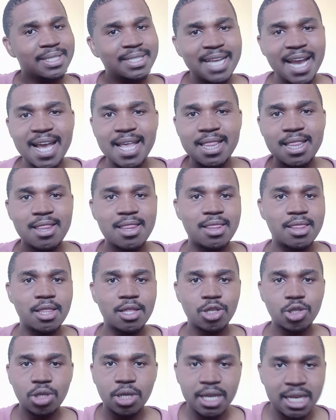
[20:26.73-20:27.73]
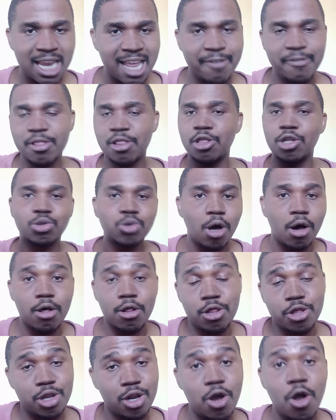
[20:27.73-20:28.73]
10th, 11th,
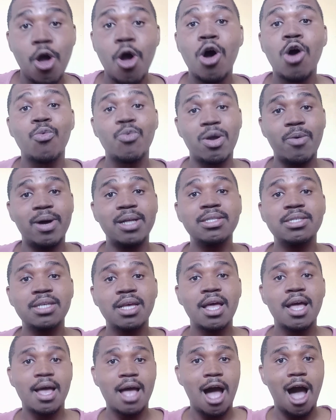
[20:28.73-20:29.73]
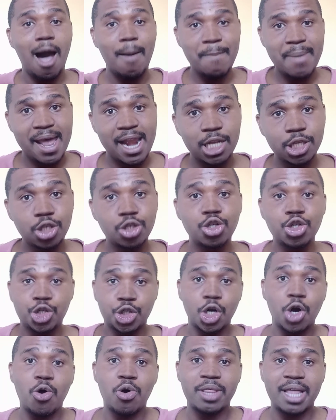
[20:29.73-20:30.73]
12th, We want our manager to
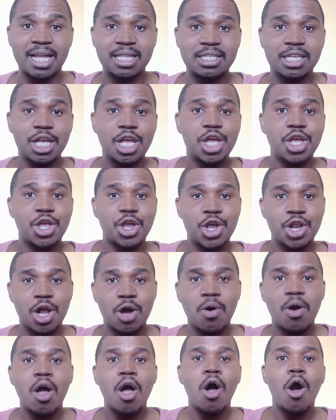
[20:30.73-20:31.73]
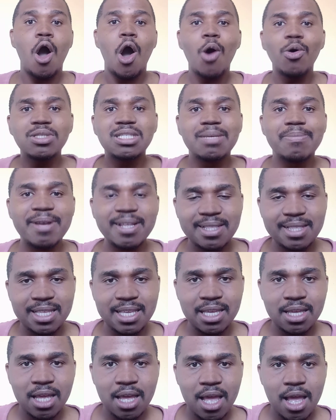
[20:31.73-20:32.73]
show that,
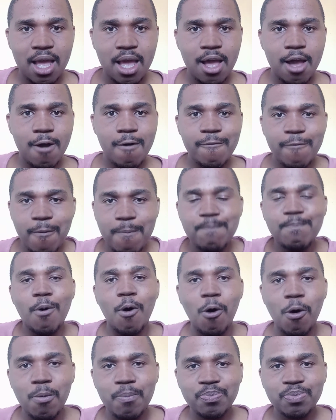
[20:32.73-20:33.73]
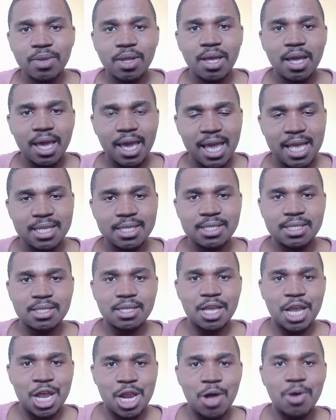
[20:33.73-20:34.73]
ultimately, football
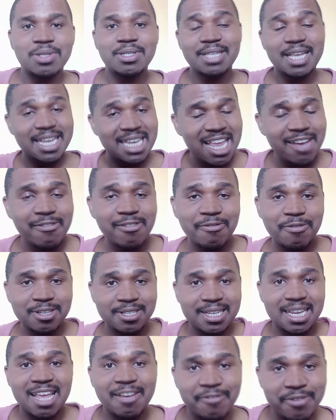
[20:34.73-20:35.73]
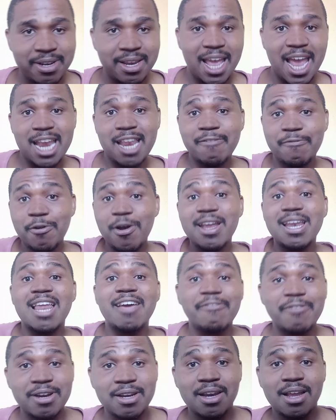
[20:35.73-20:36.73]
is, 11 versus 11. And if your
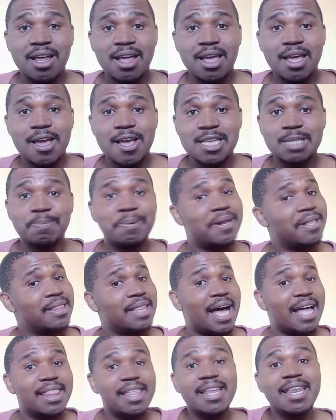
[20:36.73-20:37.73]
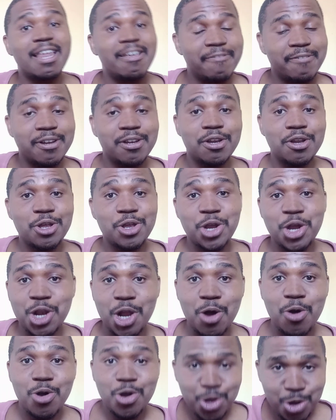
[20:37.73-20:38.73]
11 is better than the other 11,
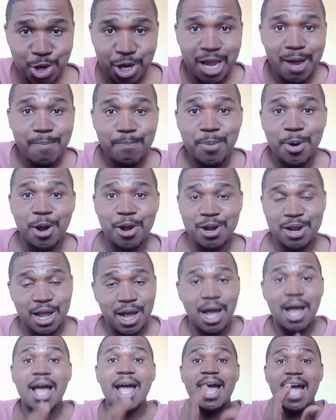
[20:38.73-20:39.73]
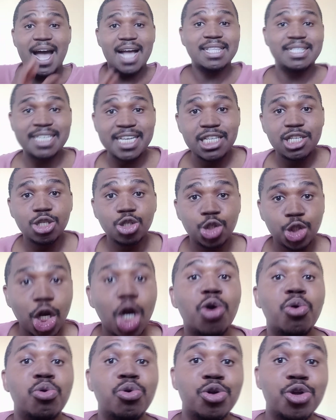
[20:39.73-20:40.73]
you can put in a decent
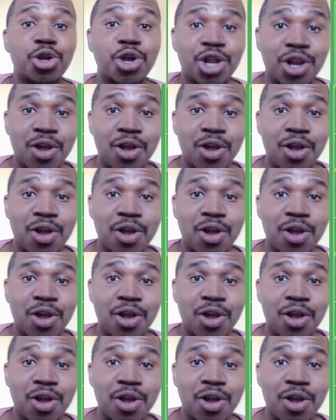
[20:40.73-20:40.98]
show,